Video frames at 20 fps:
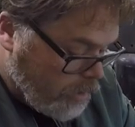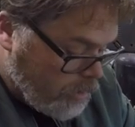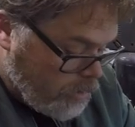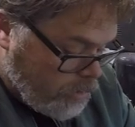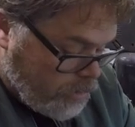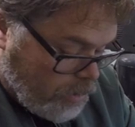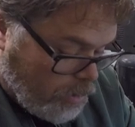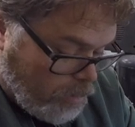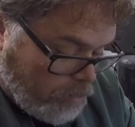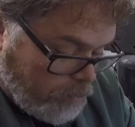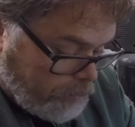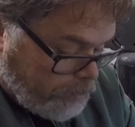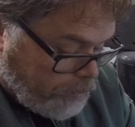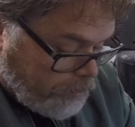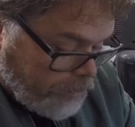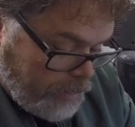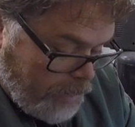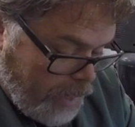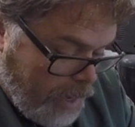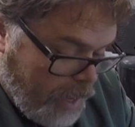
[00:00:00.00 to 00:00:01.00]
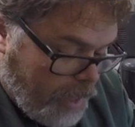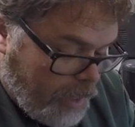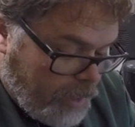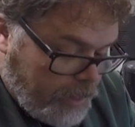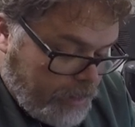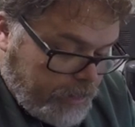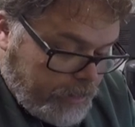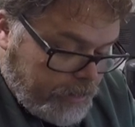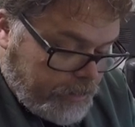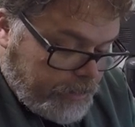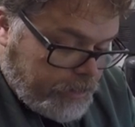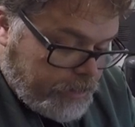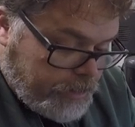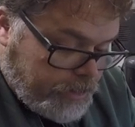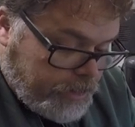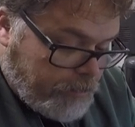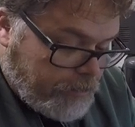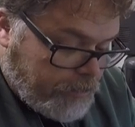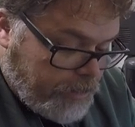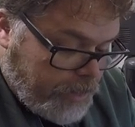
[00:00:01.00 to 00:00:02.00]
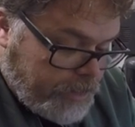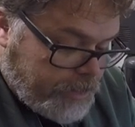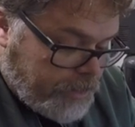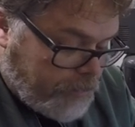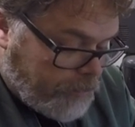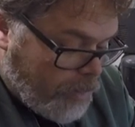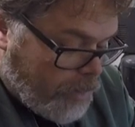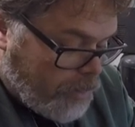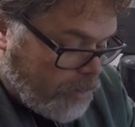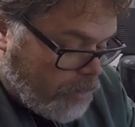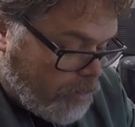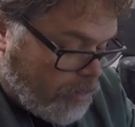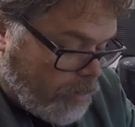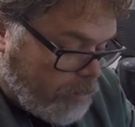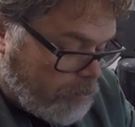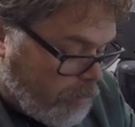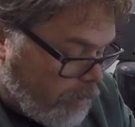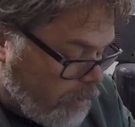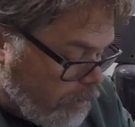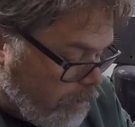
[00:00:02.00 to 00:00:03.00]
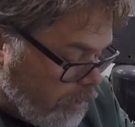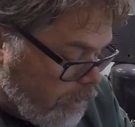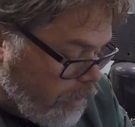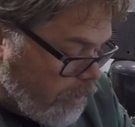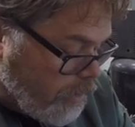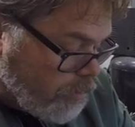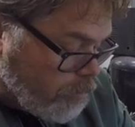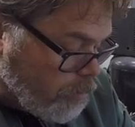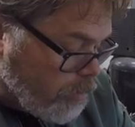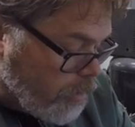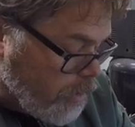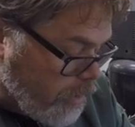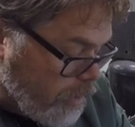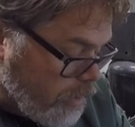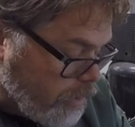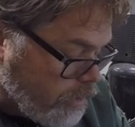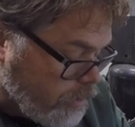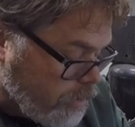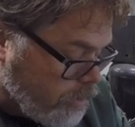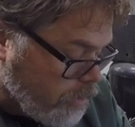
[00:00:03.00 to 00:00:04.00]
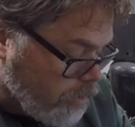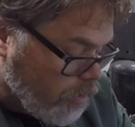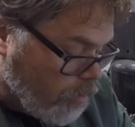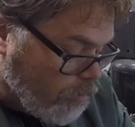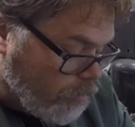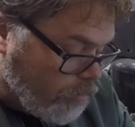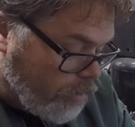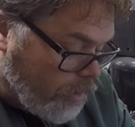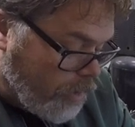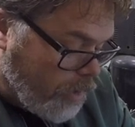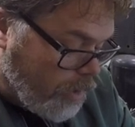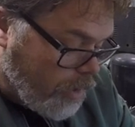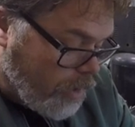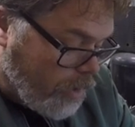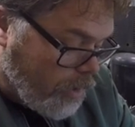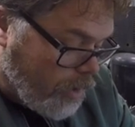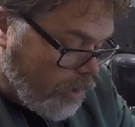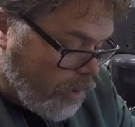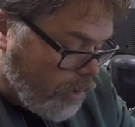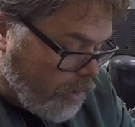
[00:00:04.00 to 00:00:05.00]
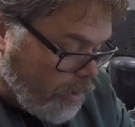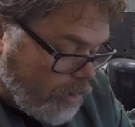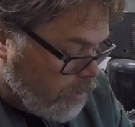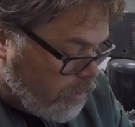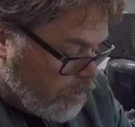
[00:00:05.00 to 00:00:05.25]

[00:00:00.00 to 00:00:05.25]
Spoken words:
So, yeah. There's some things I'm not doing, but it is what it is. Hopefully you can,